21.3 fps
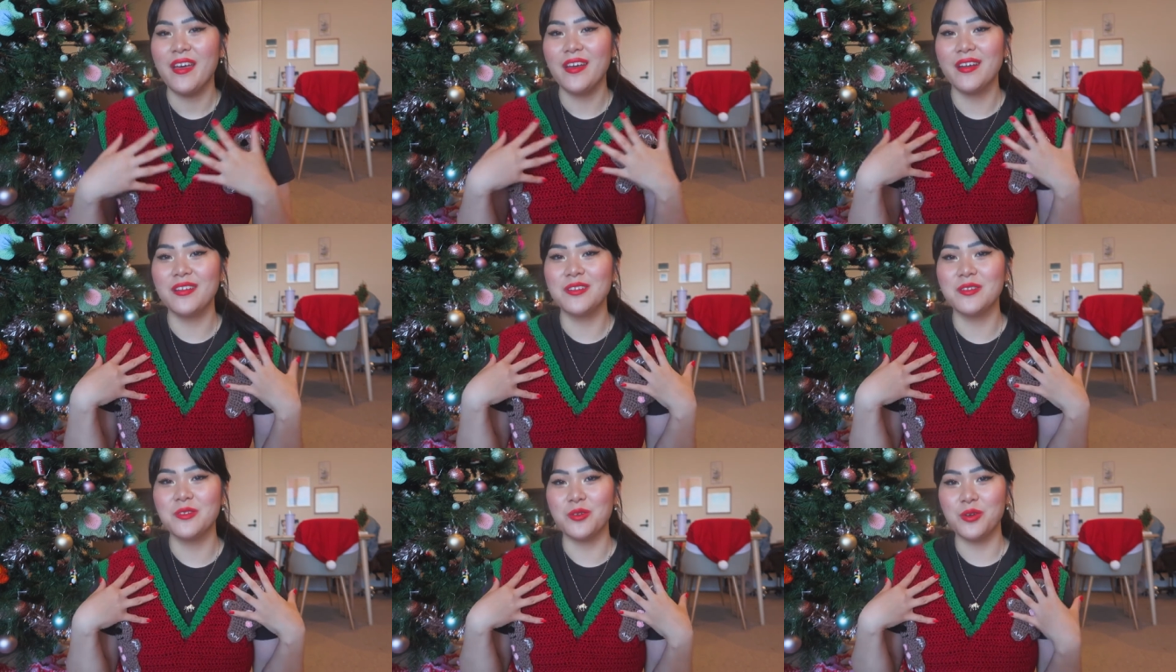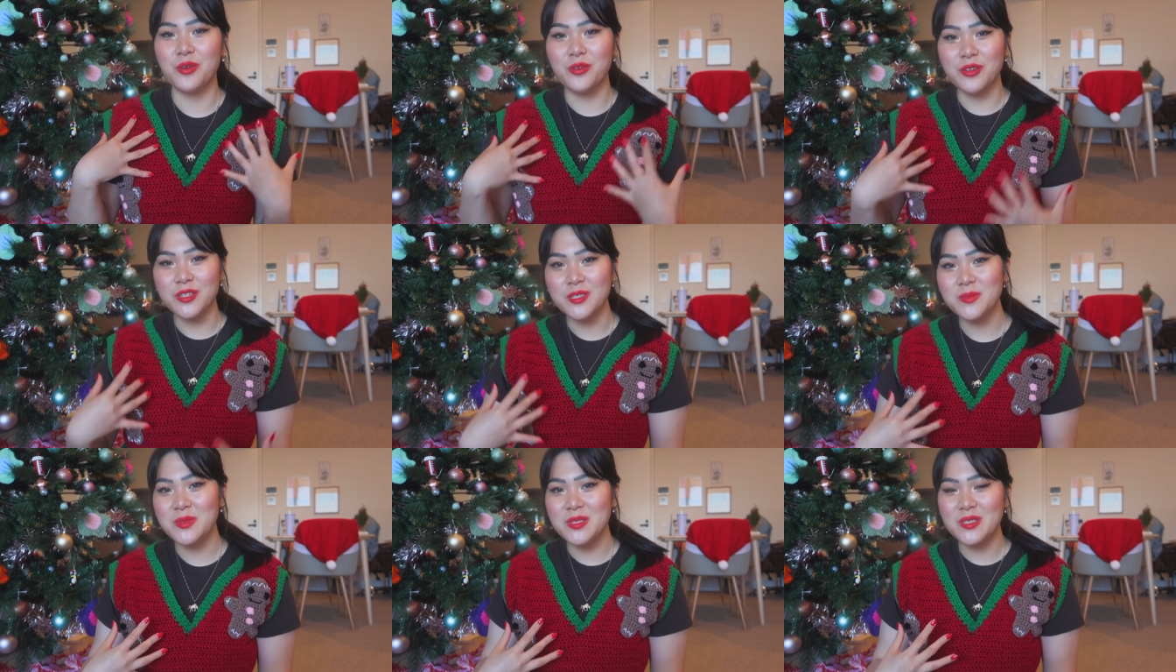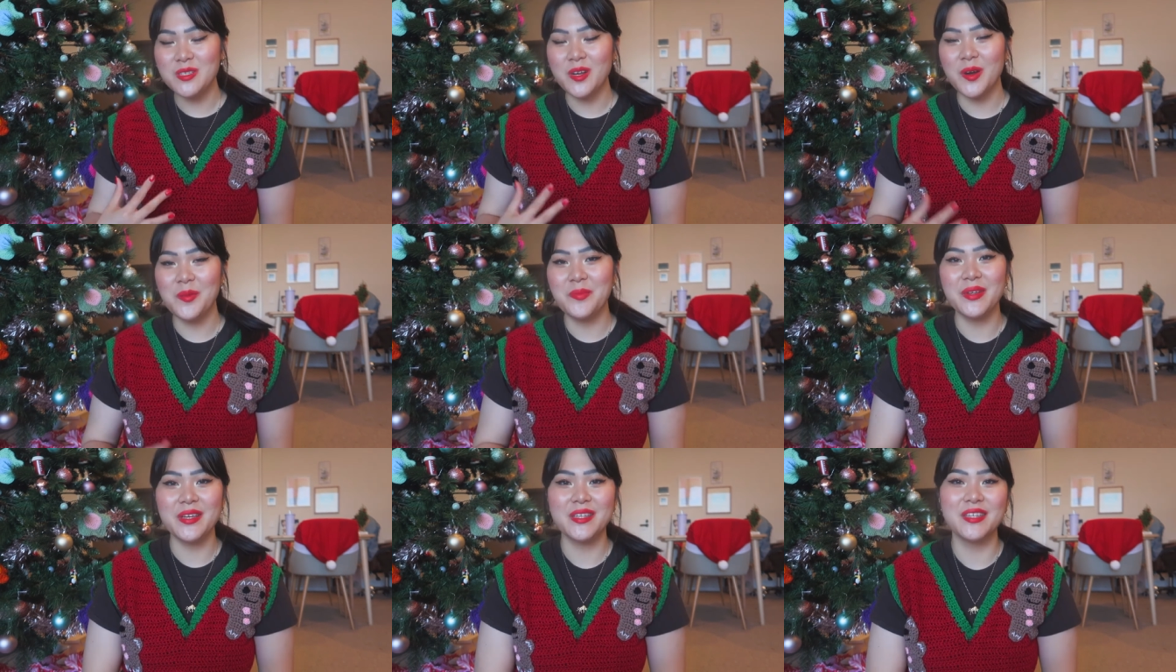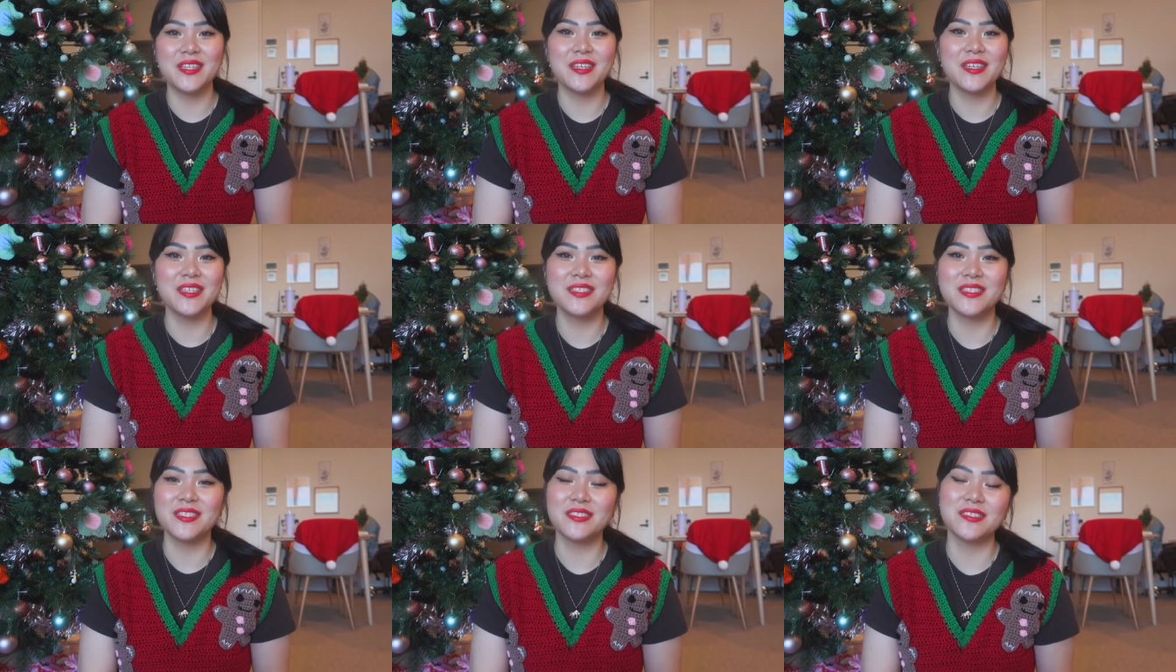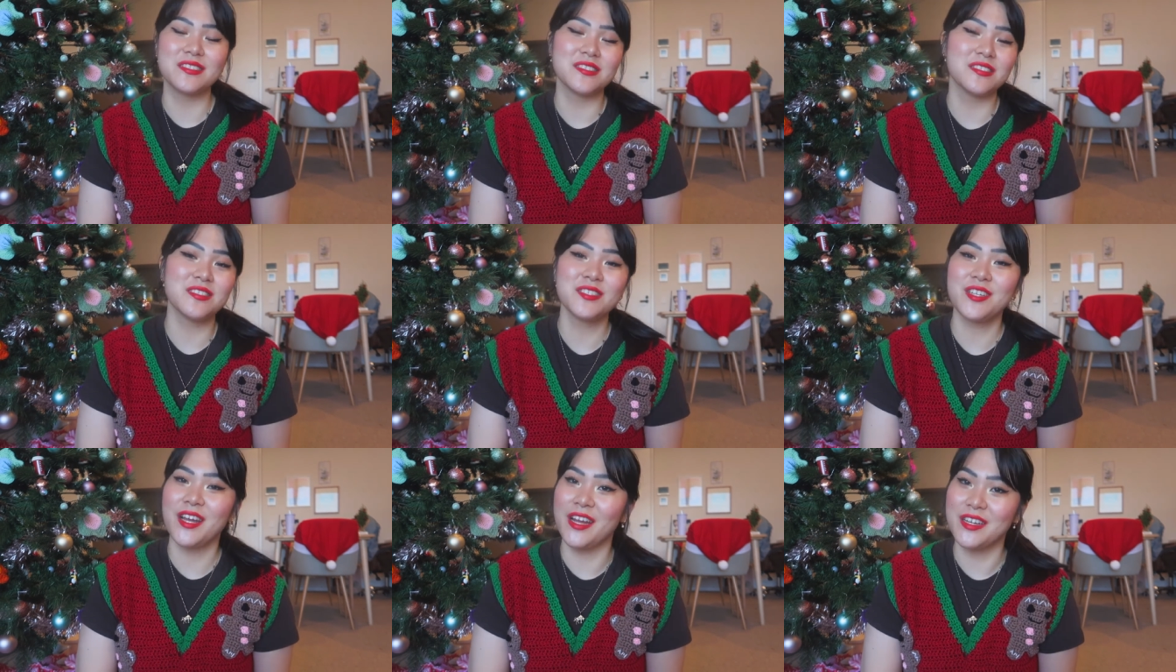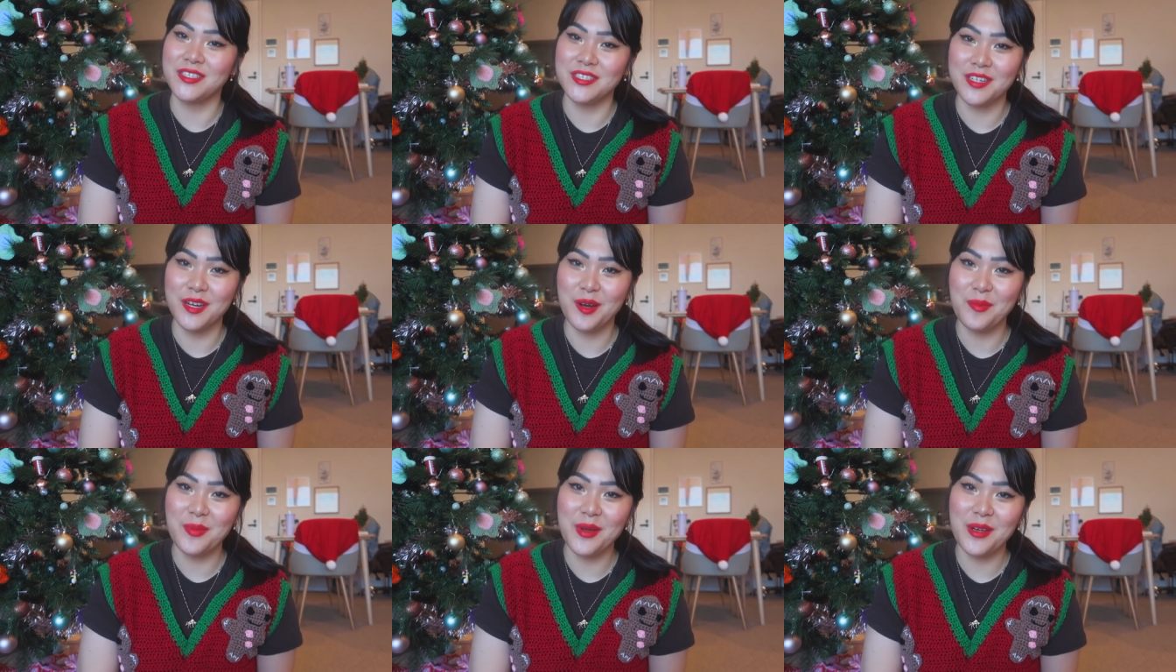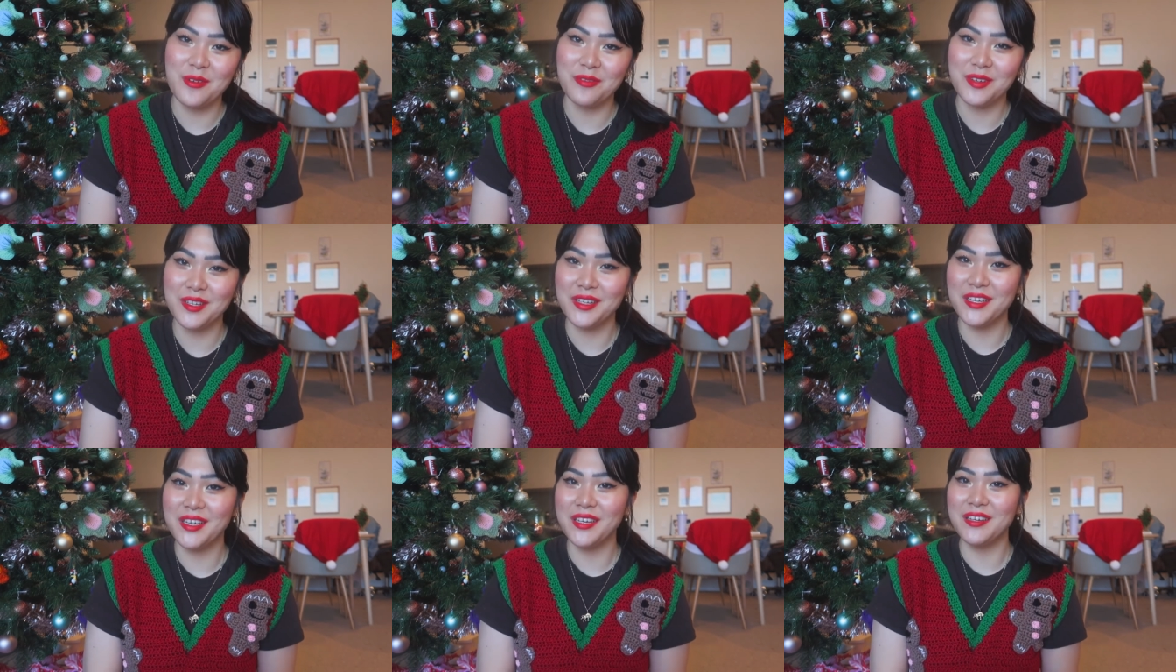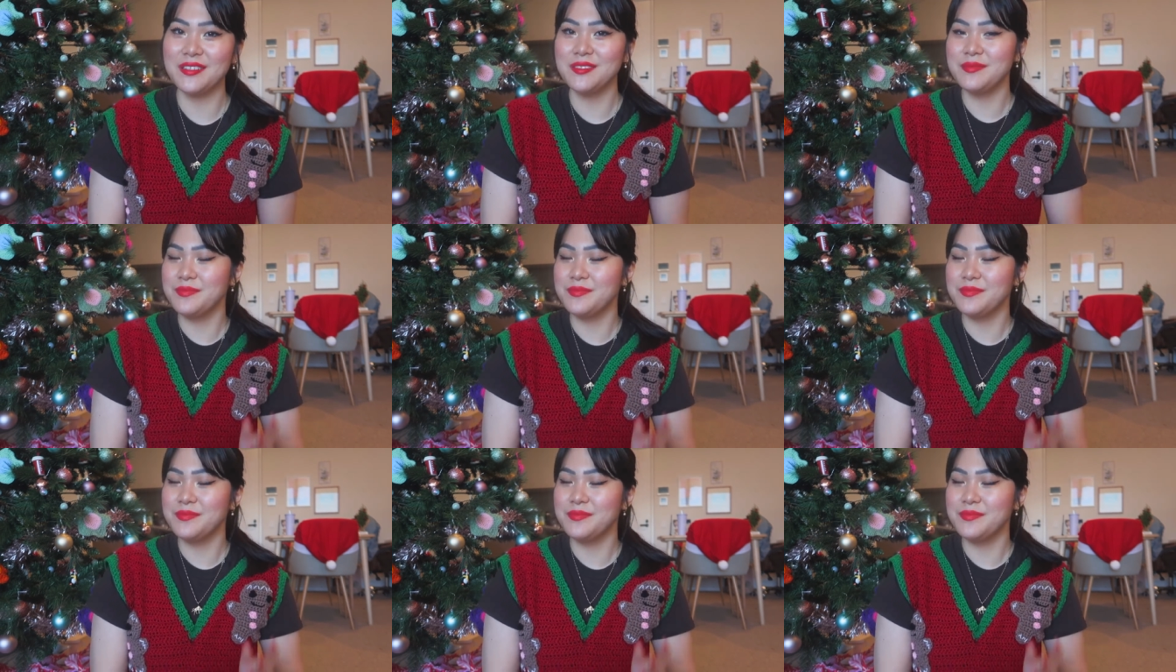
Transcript: a little Christmas top like this and just change it up every year.